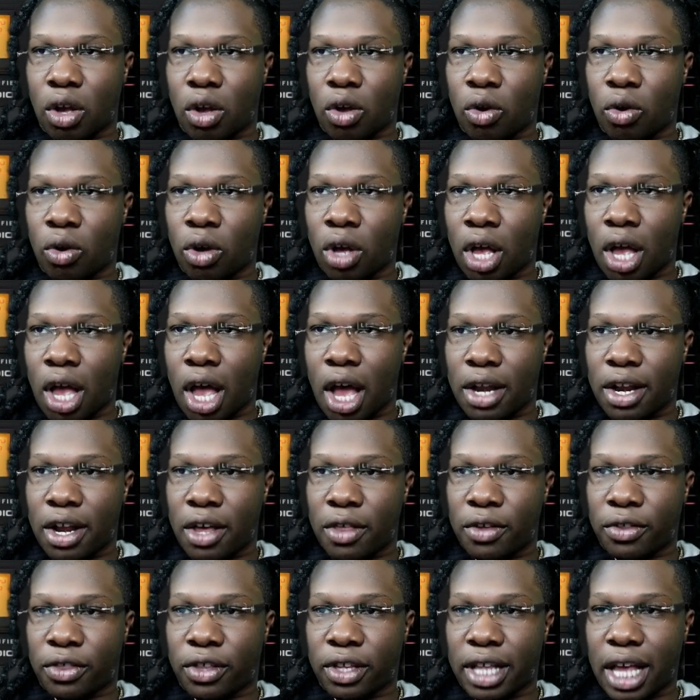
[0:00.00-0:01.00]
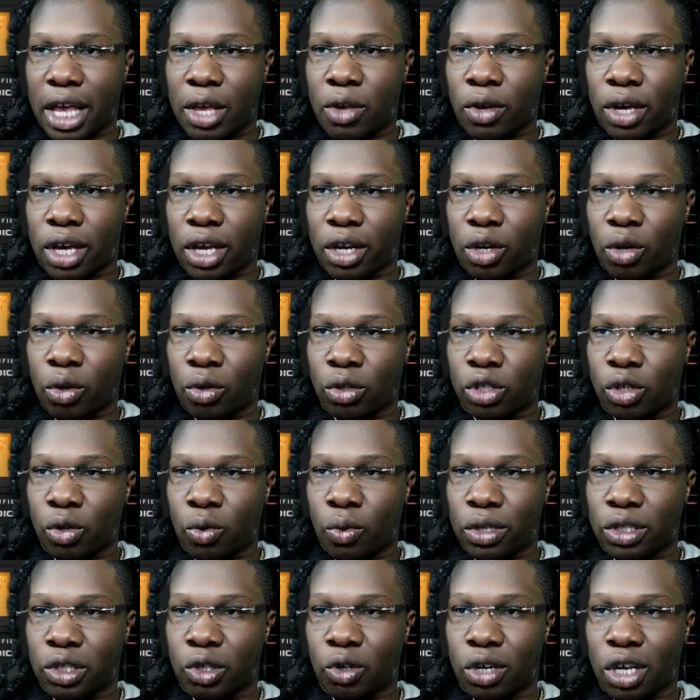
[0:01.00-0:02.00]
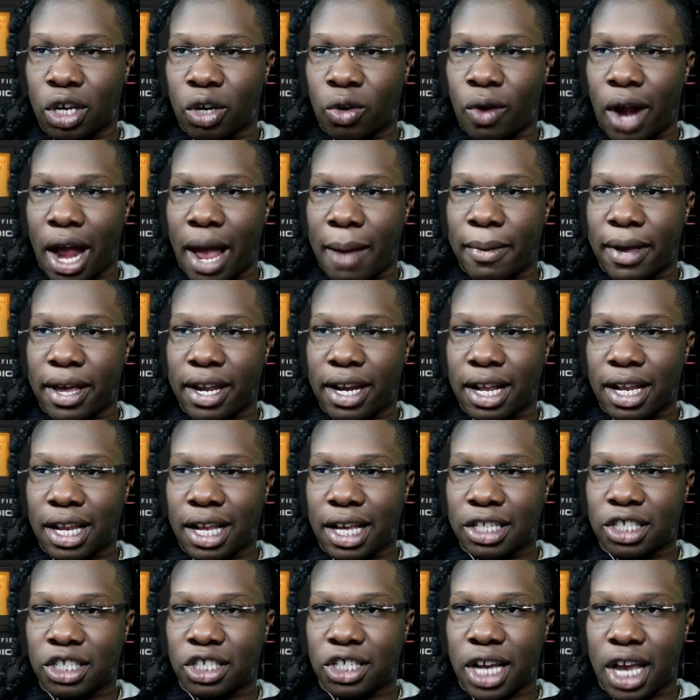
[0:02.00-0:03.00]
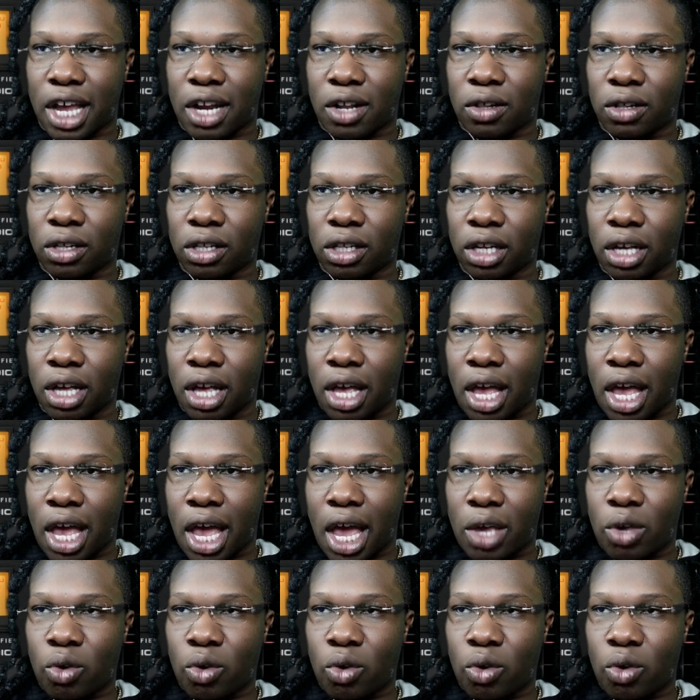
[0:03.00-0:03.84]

so another thing that you can do too is you can grab NLS channel